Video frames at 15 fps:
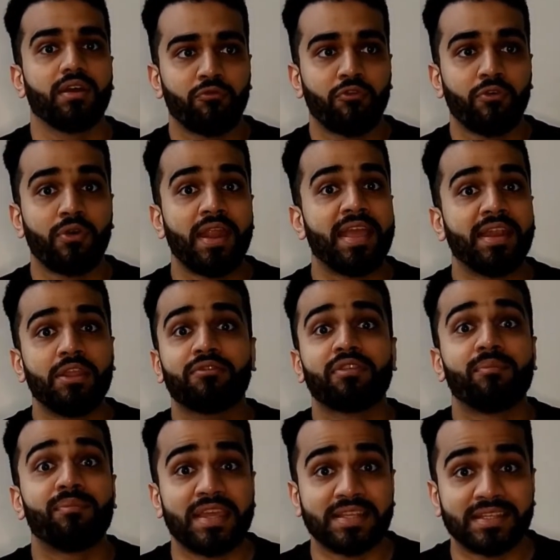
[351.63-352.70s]
for any of
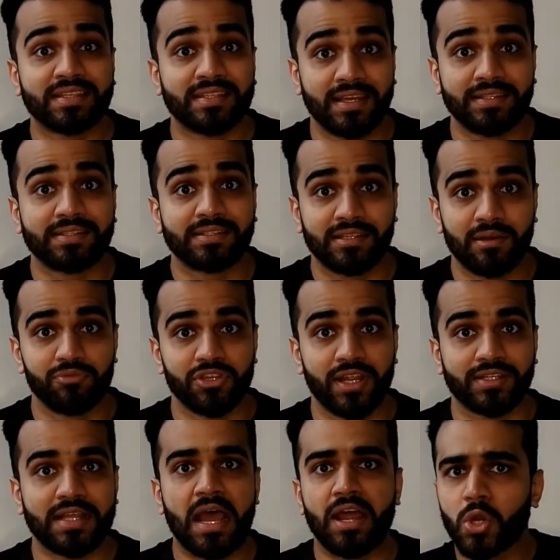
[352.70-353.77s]
the basic science
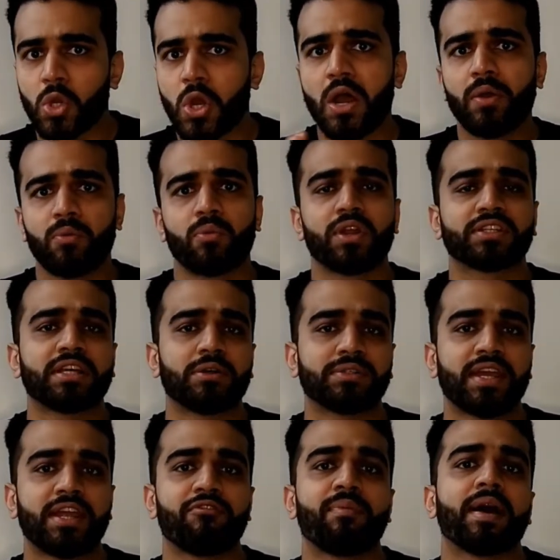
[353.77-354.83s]
subjects. I don't know how it works
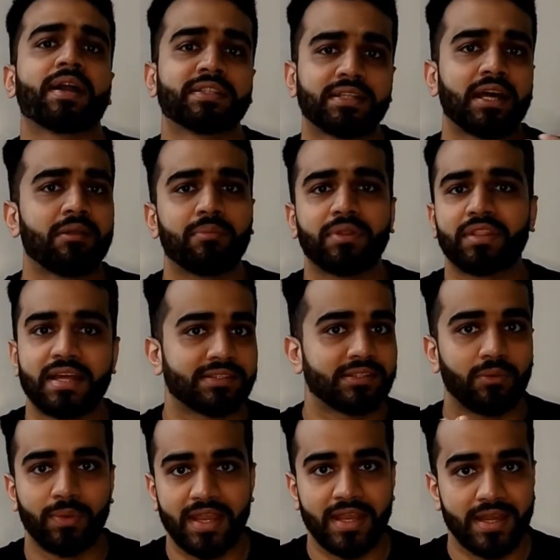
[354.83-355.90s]
outside of Pakistan, but that's
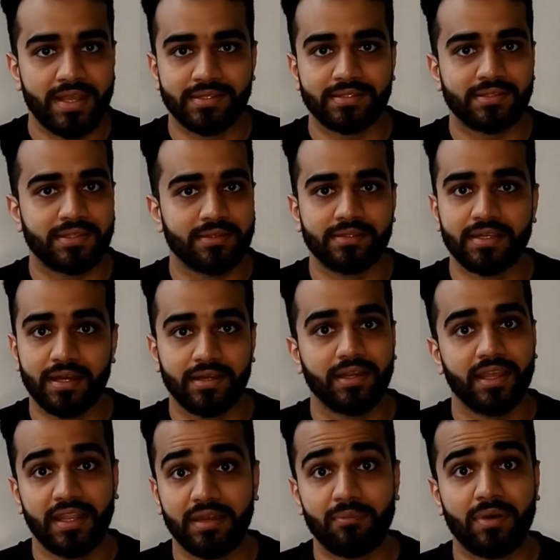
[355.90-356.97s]
the way it is
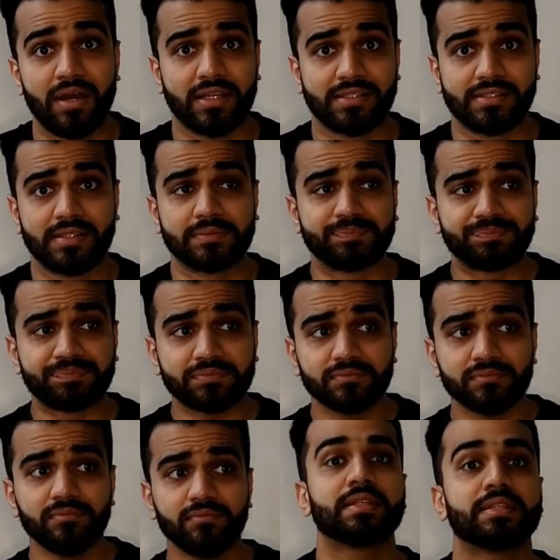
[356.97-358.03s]
done in Pakistan.
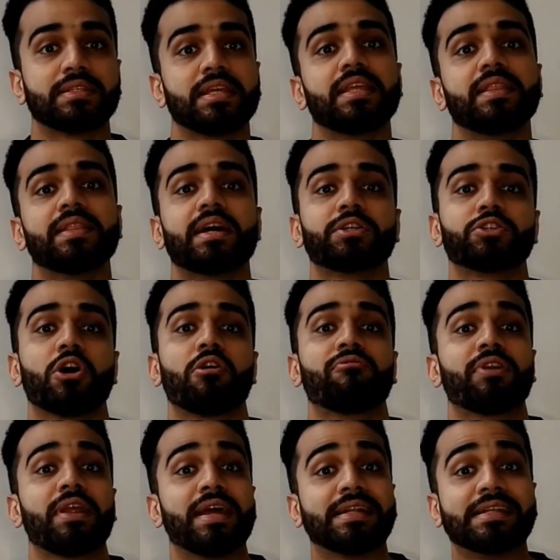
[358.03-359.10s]
Stay in that job
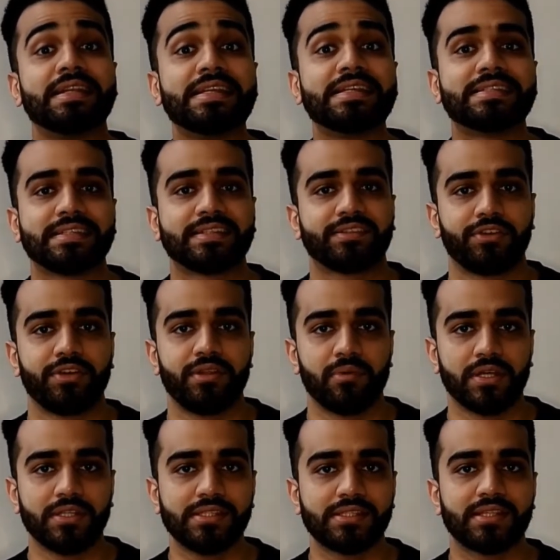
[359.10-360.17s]
for at least 3
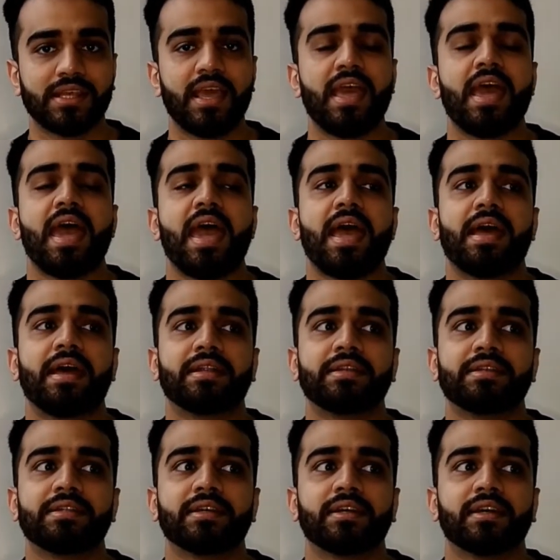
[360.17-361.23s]
months
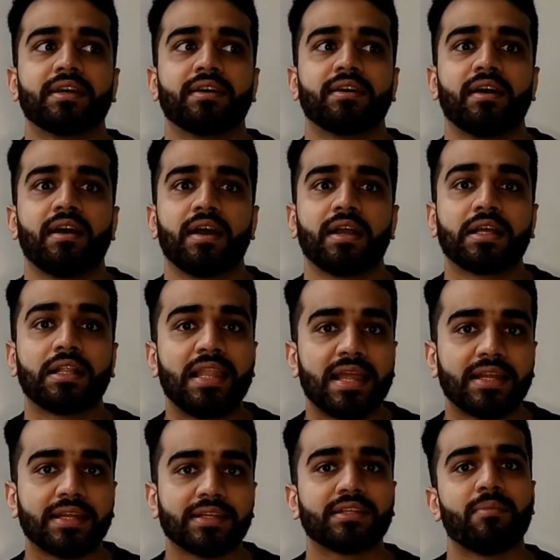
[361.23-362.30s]
and
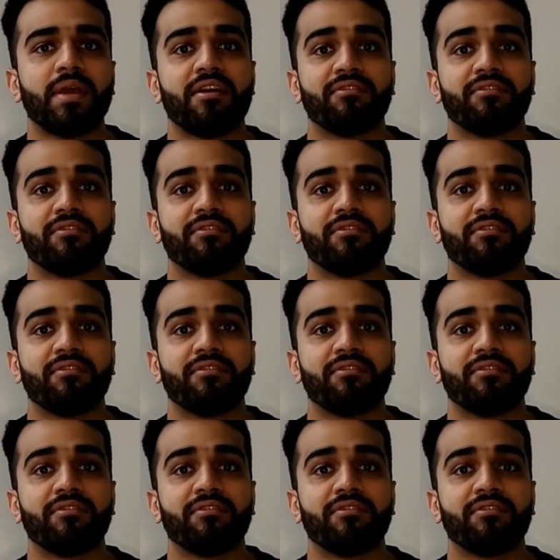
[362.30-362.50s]
collect some